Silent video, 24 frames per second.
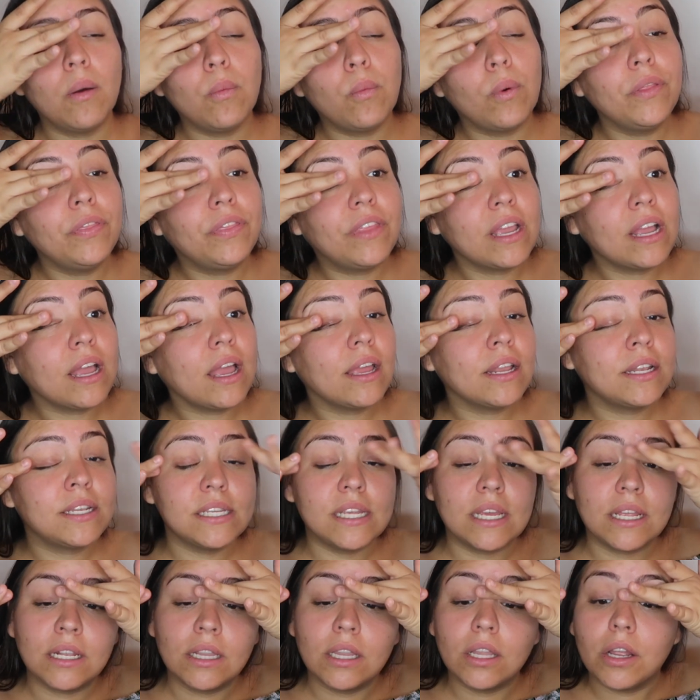one thing I
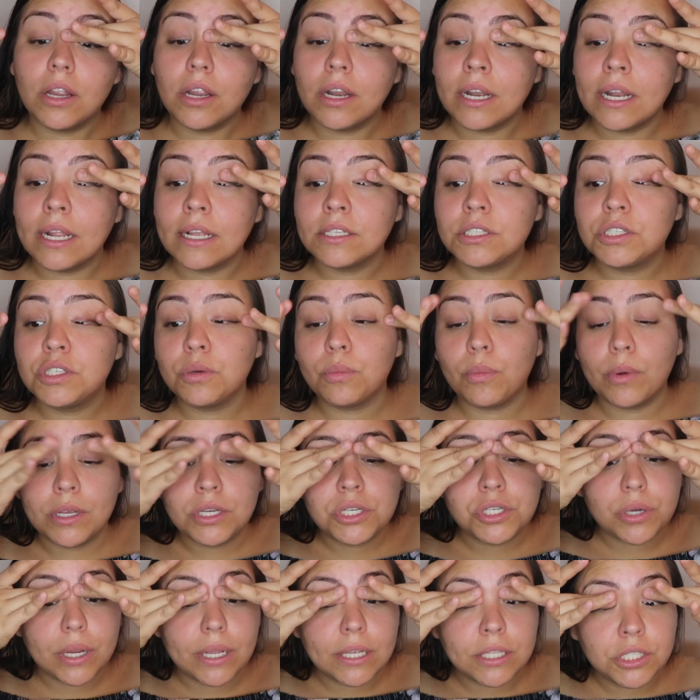did learn is to
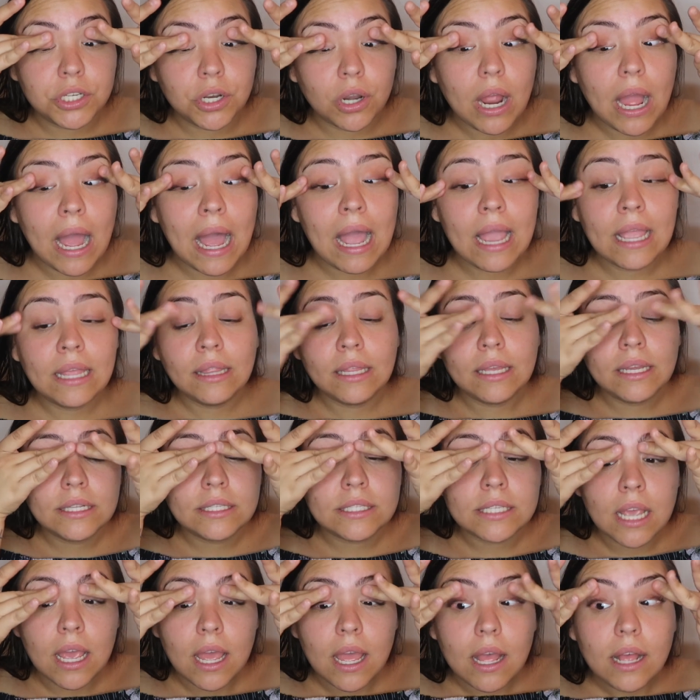moisturize your
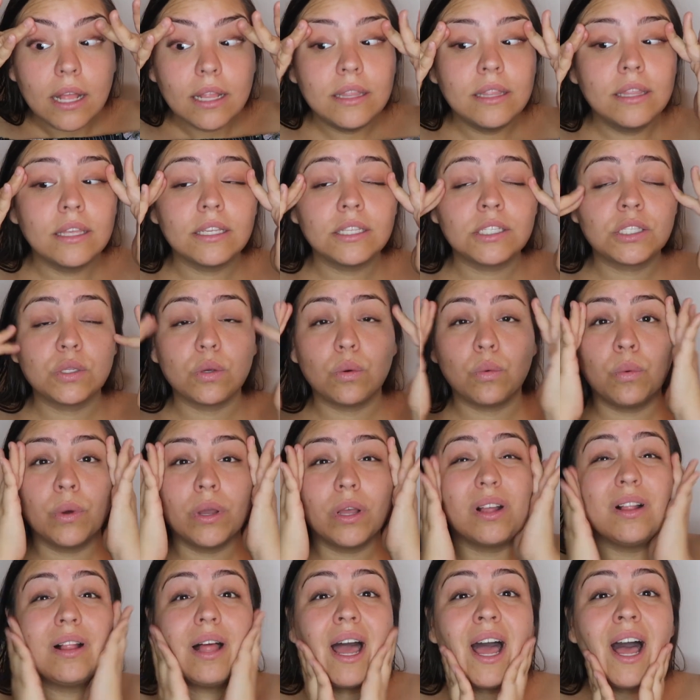eyelids. This
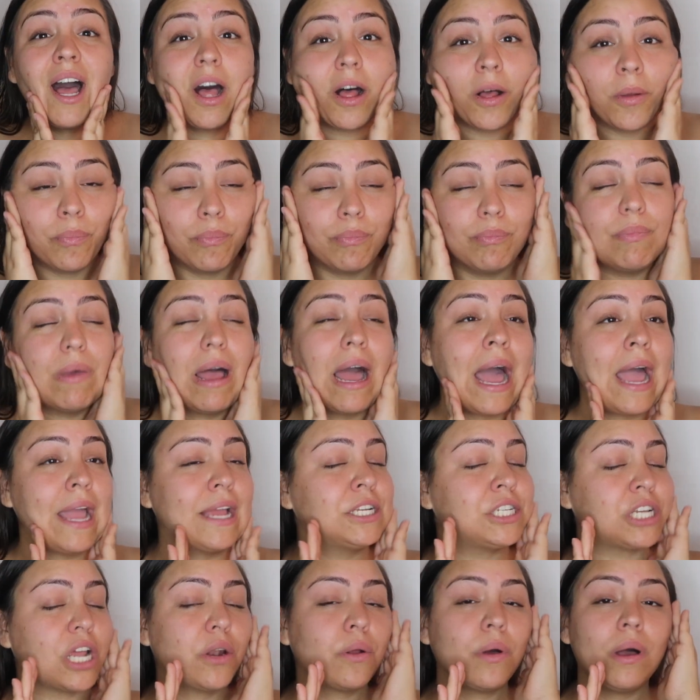will help
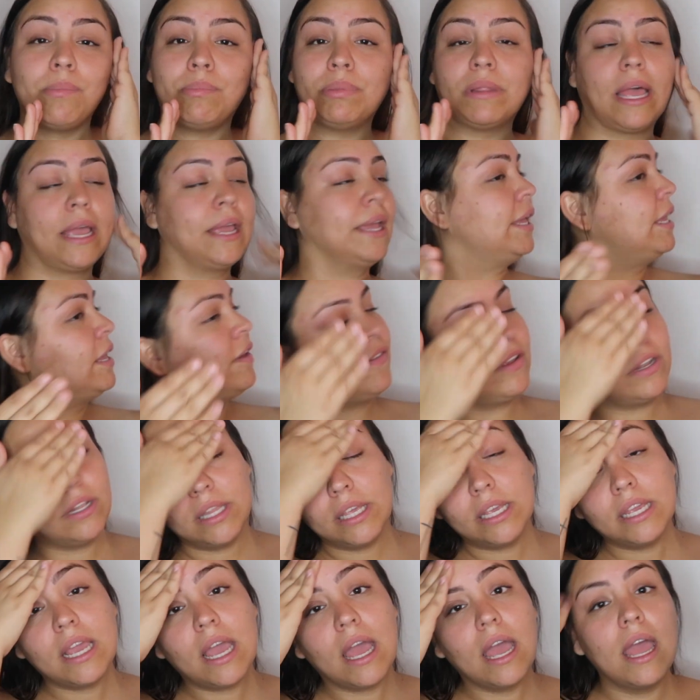eyeshadow apply
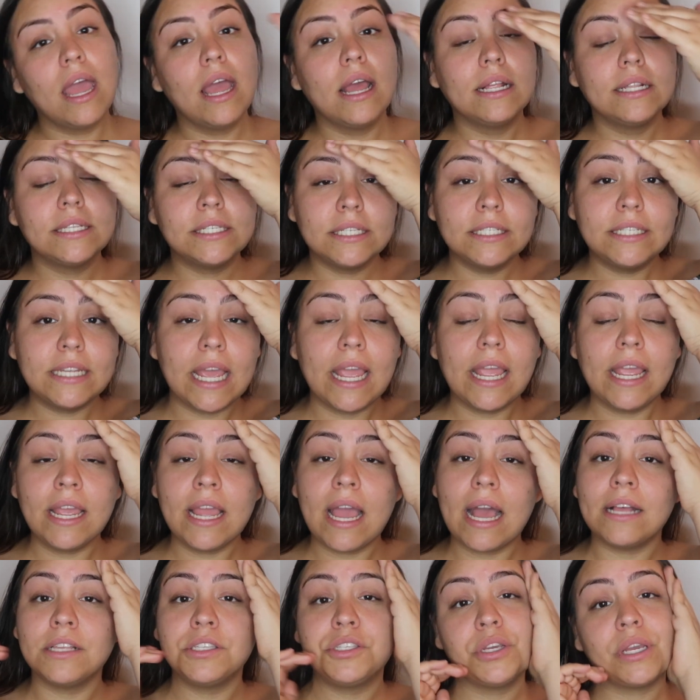evenly. Today,
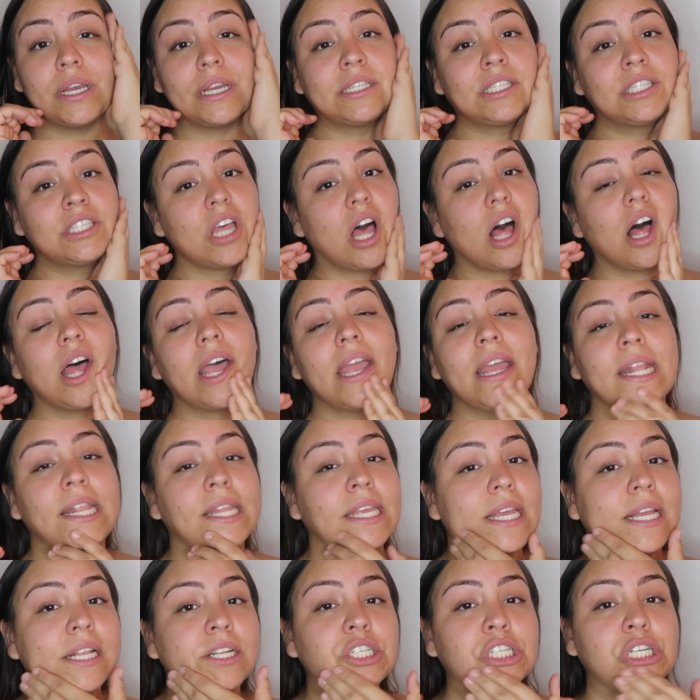as you guys saw in
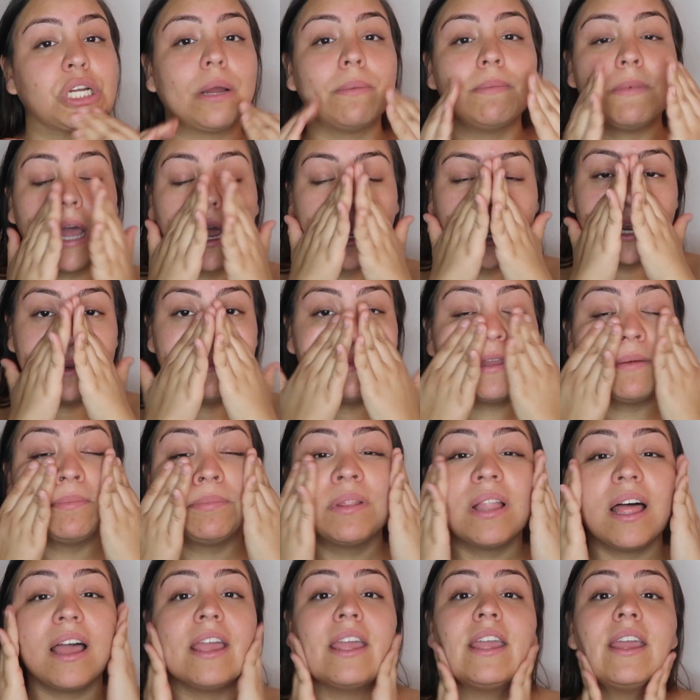the intro, I'm not going to be
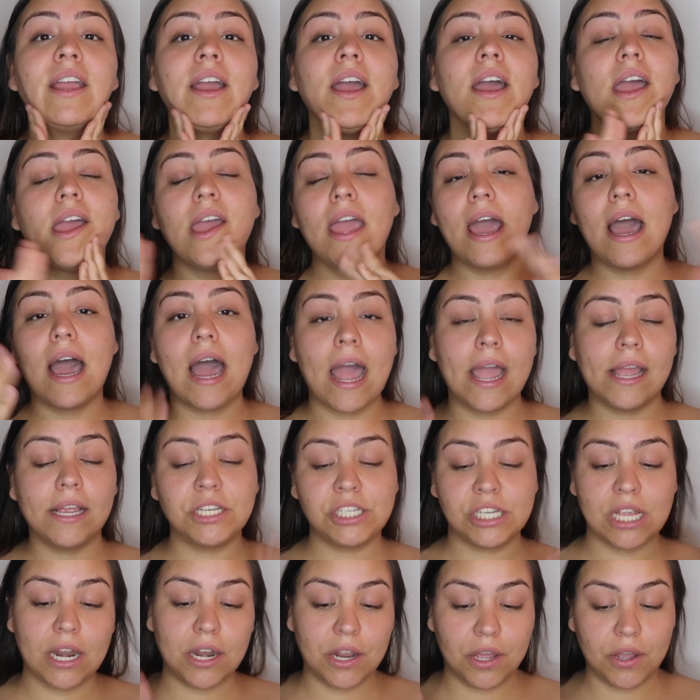applying
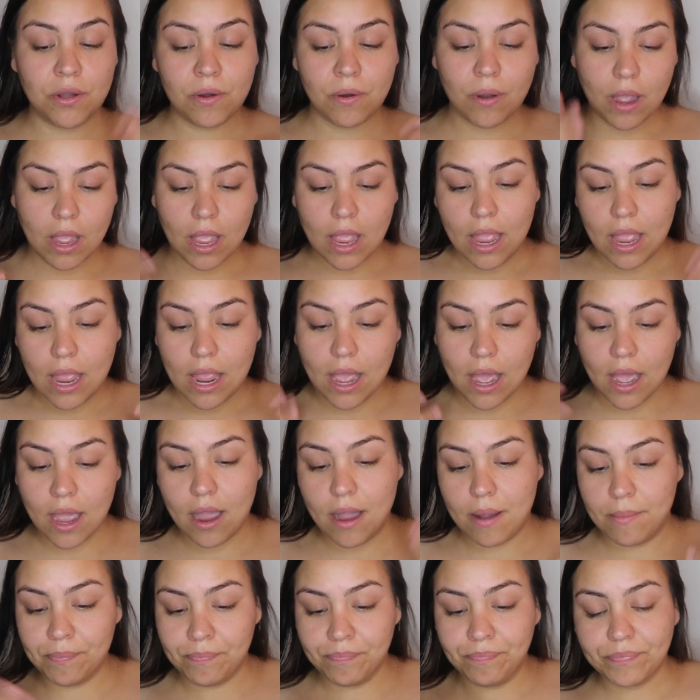eyeshadow,
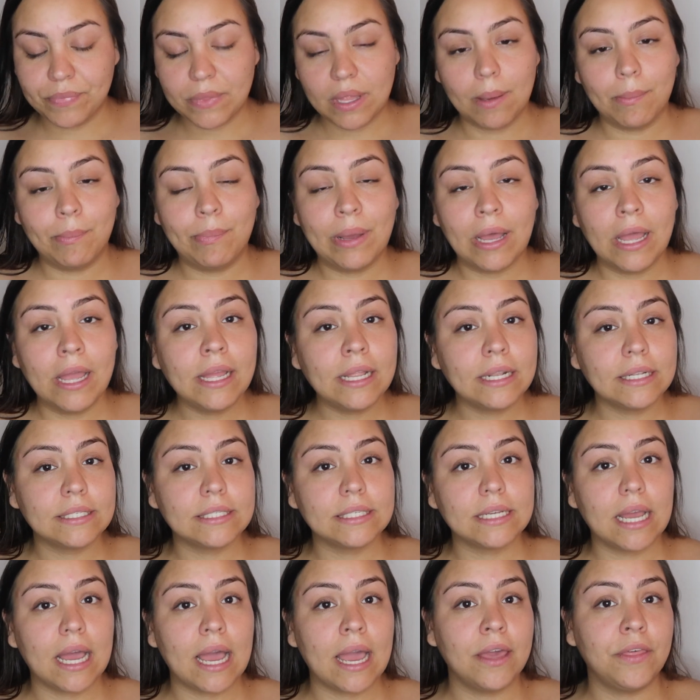
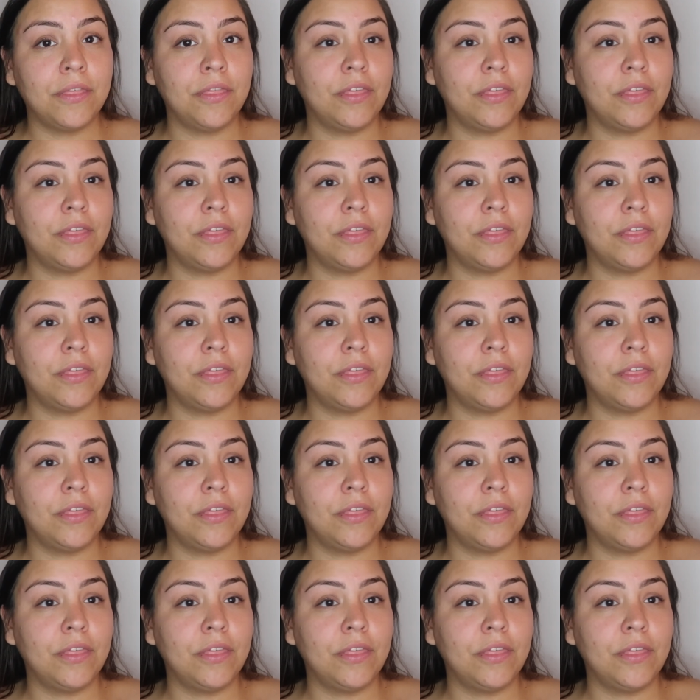but I